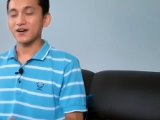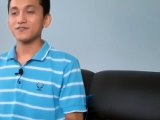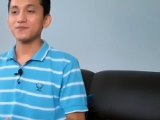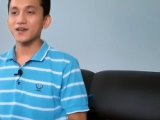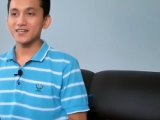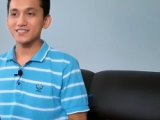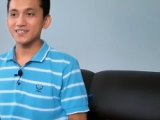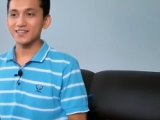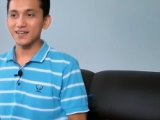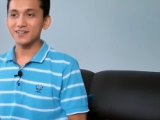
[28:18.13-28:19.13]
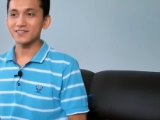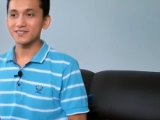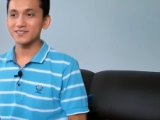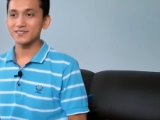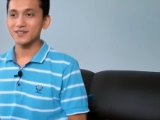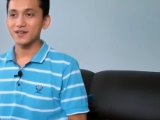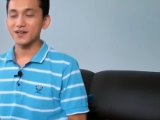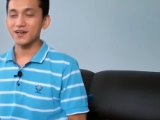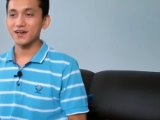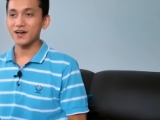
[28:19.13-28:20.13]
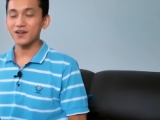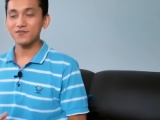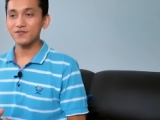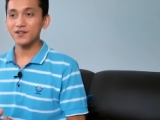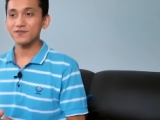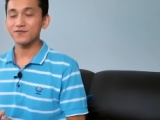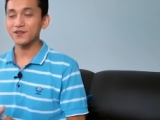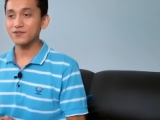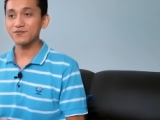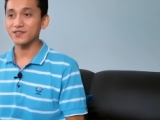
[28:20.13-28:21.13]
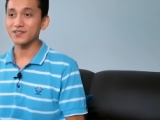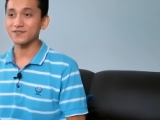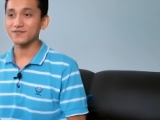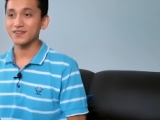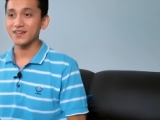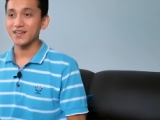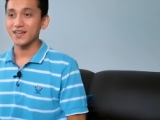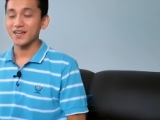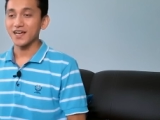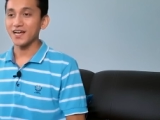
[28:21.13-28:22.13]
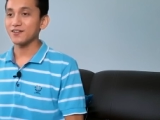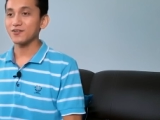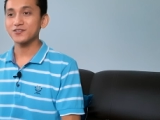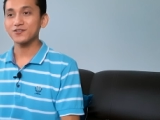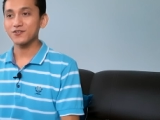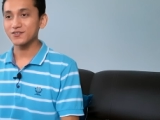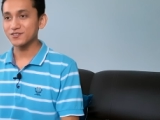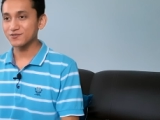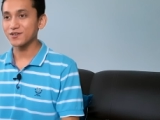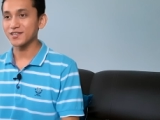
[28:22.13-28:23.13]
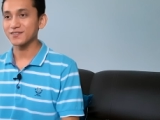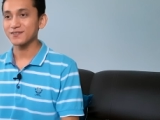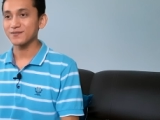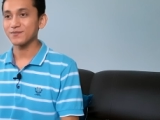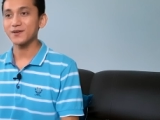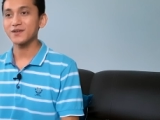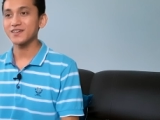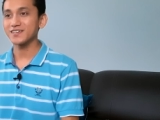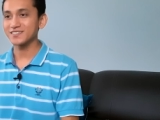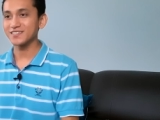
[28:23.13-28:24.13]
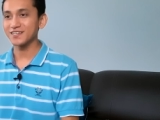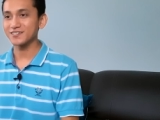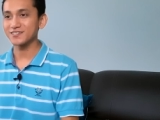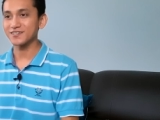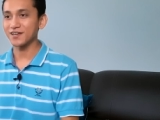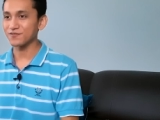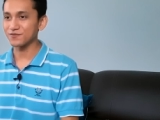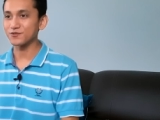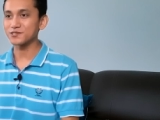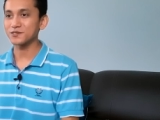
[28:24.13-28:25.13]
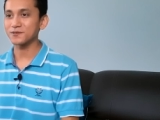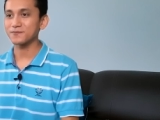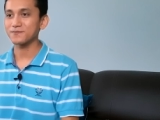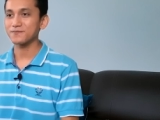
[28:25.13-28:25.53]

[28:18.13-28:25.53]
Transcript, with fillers: After practicing like this, I felt very relieved and not so constrained by my destination and future.